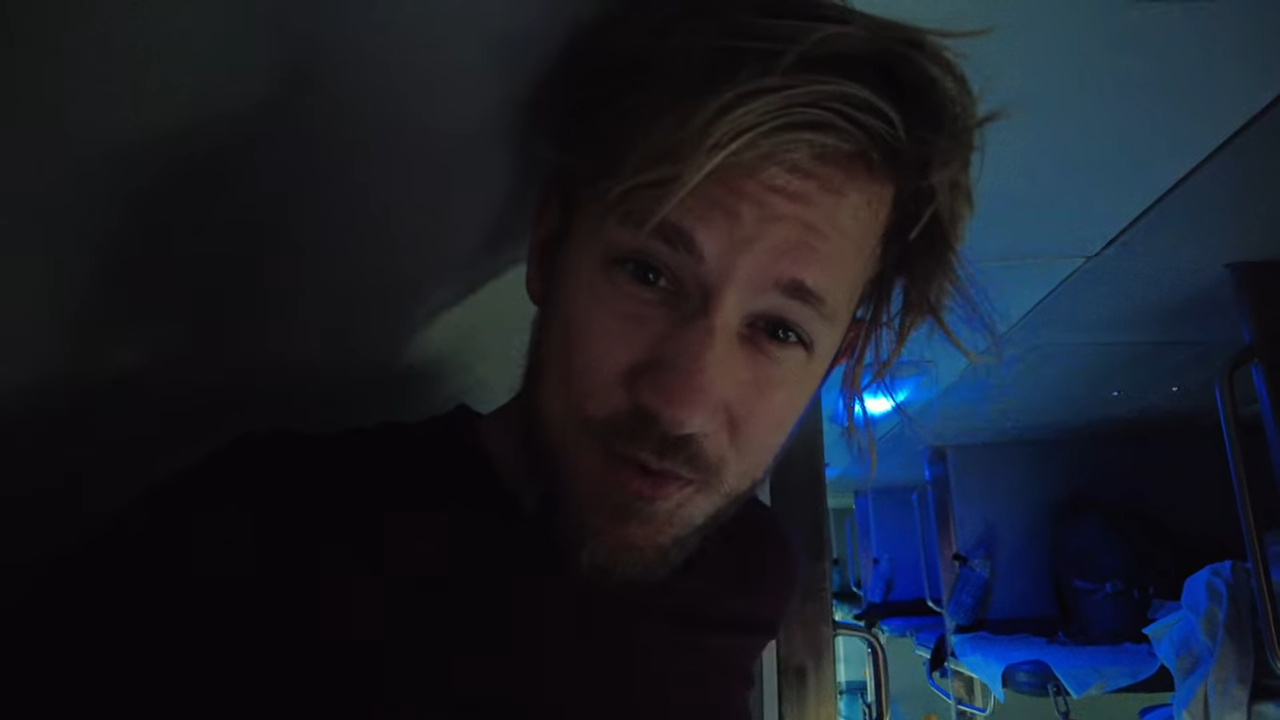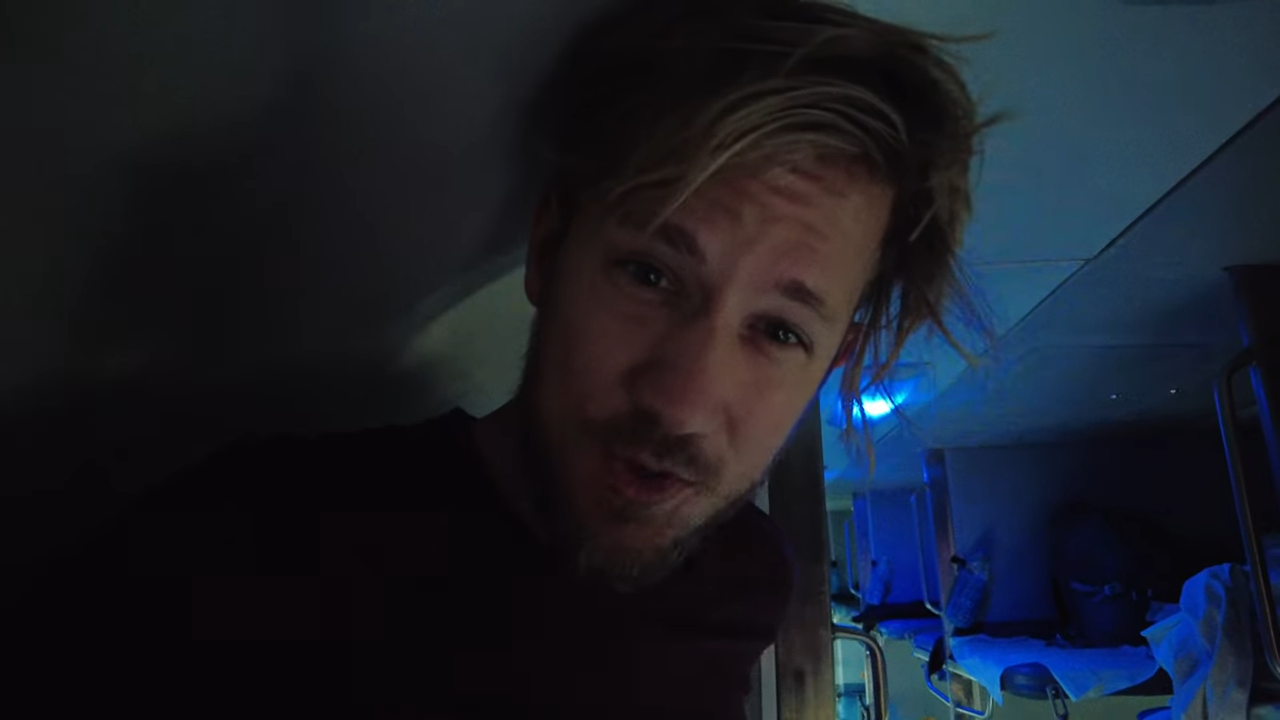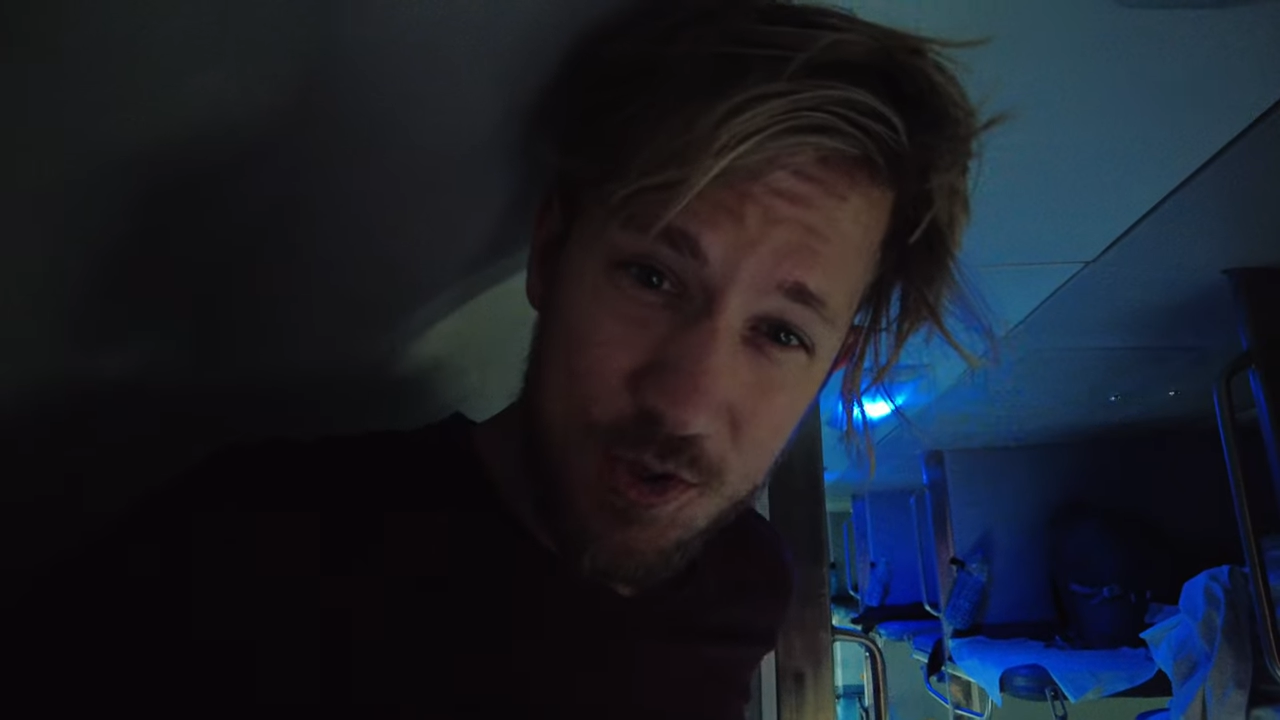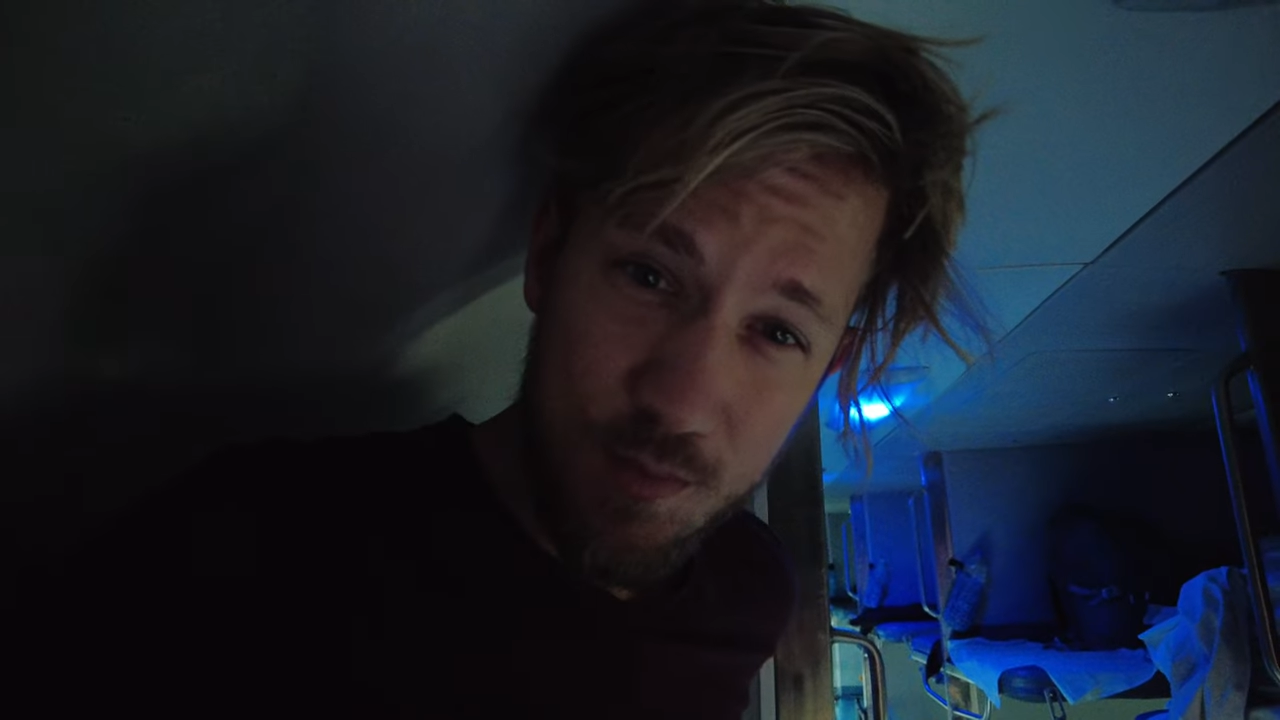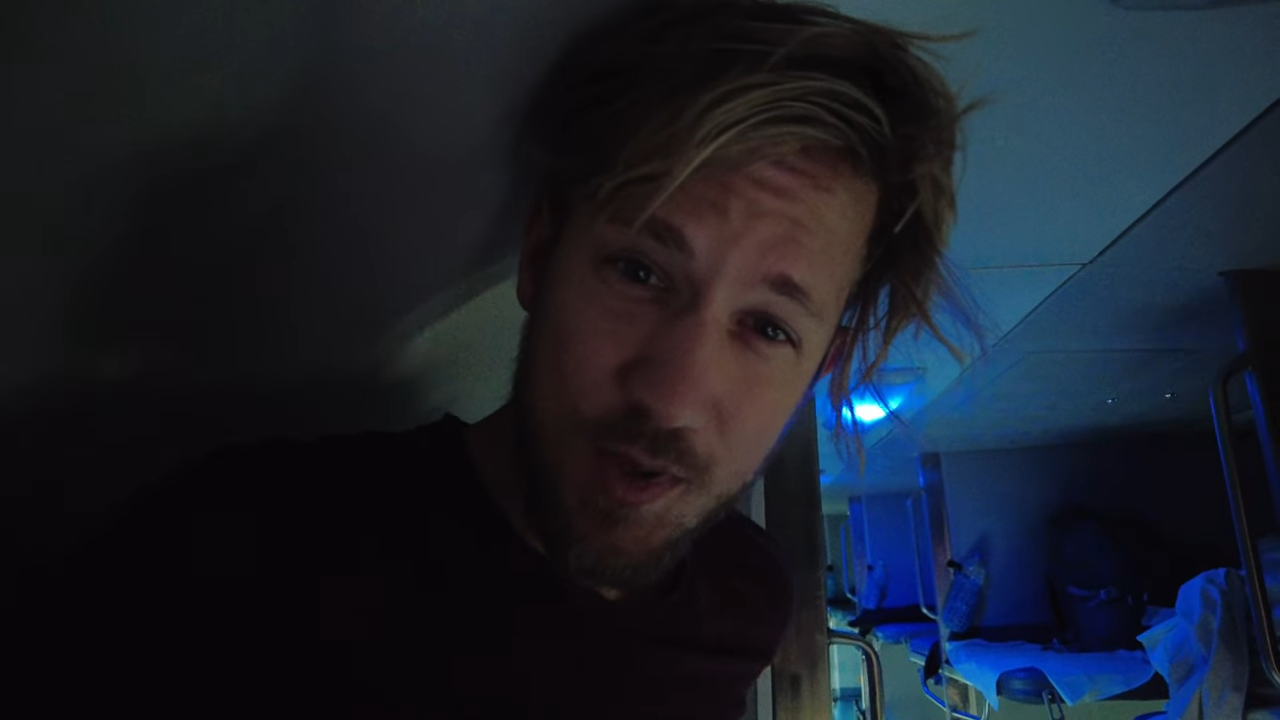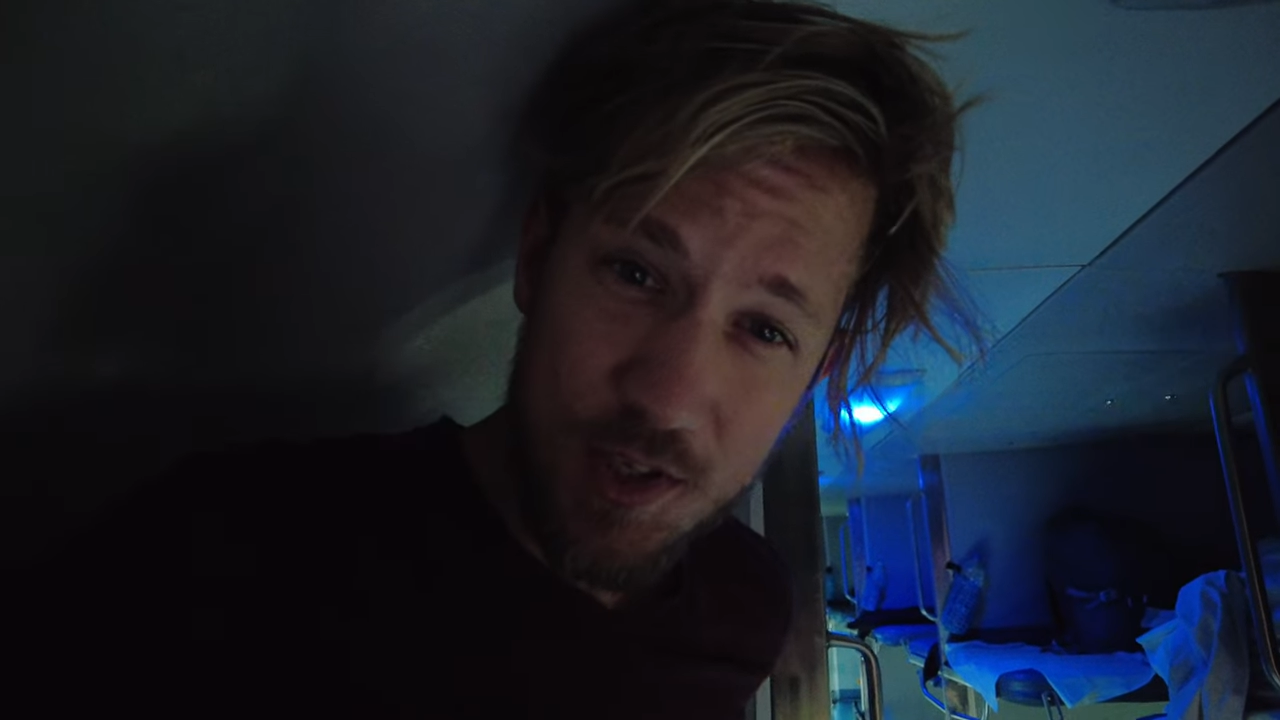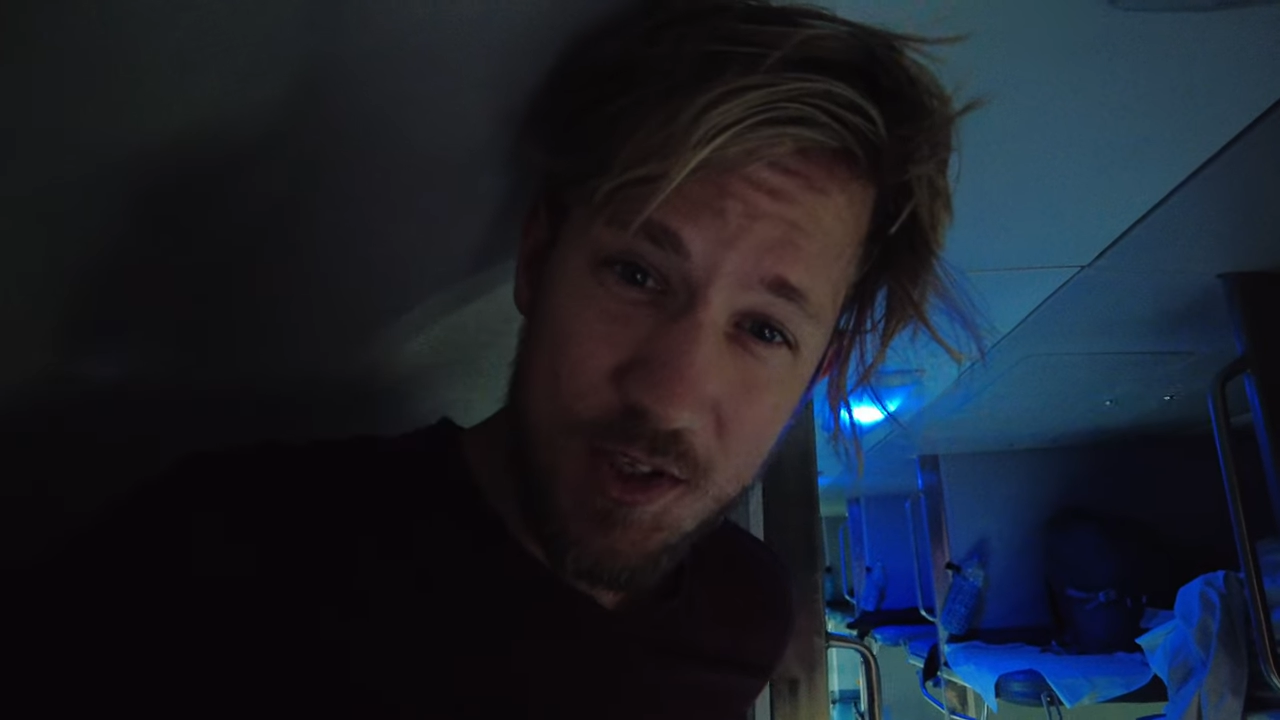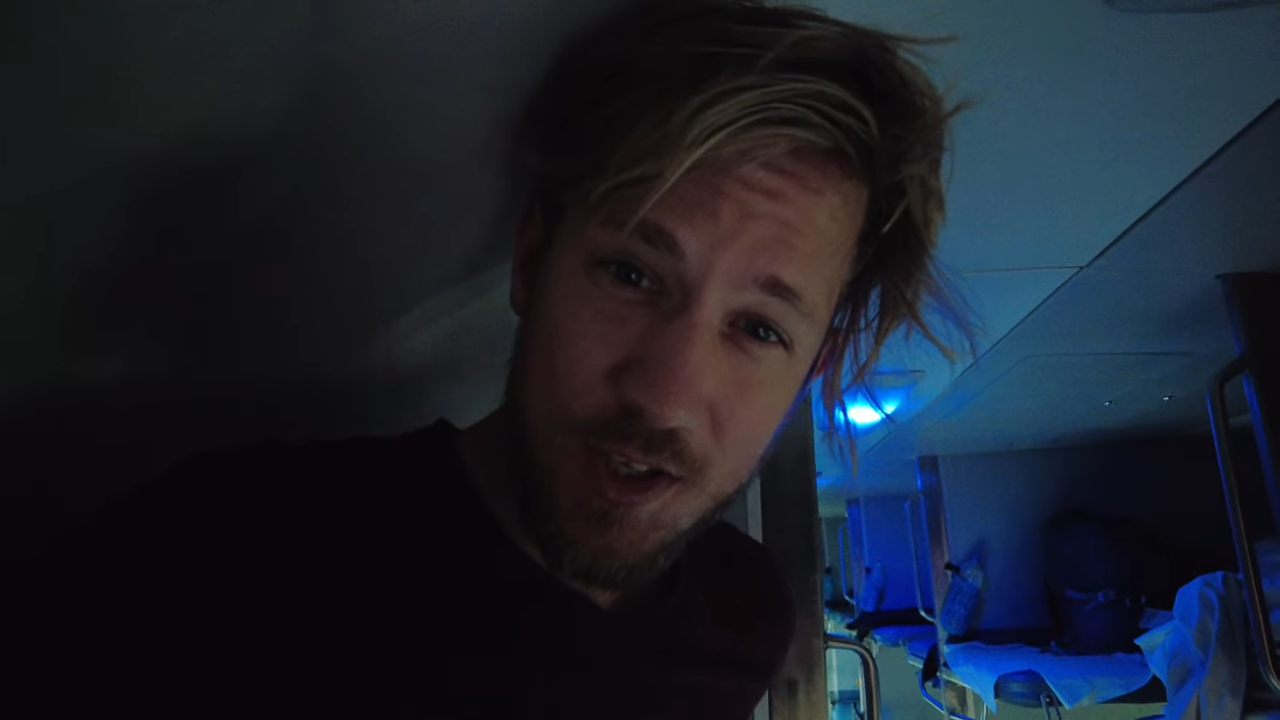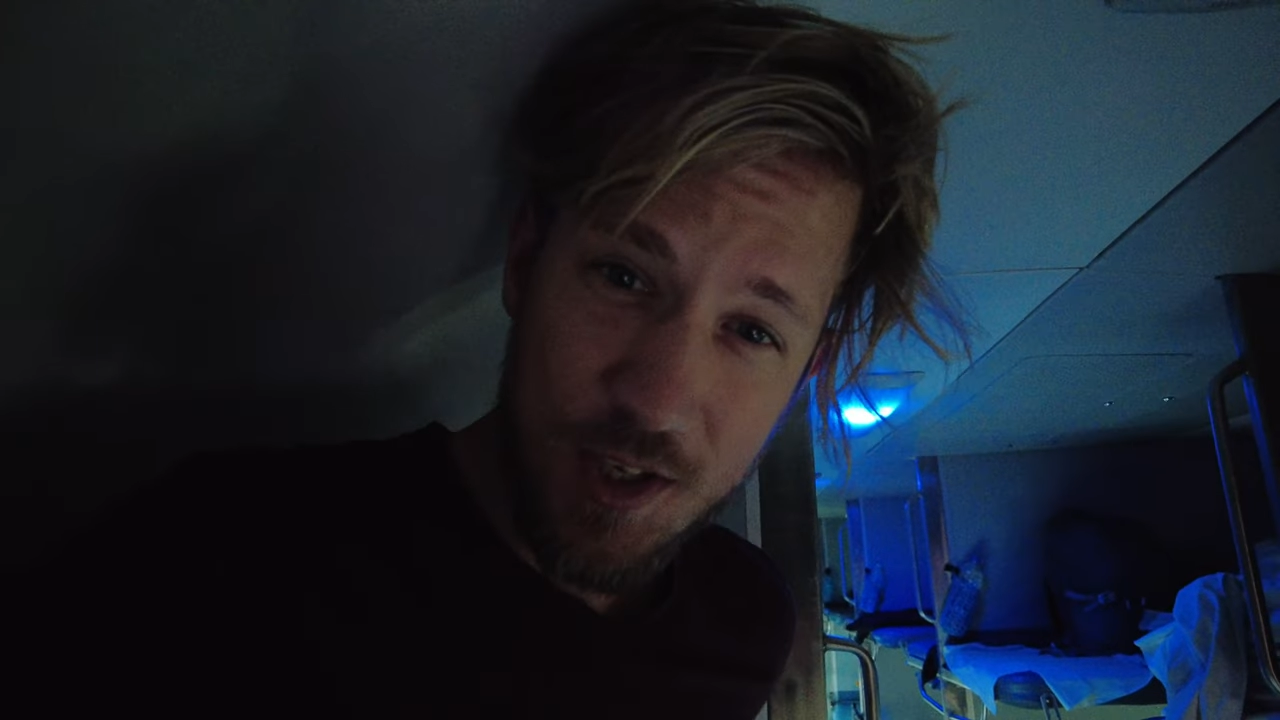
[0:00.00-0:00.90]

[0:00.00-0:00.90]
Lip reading: feels a bit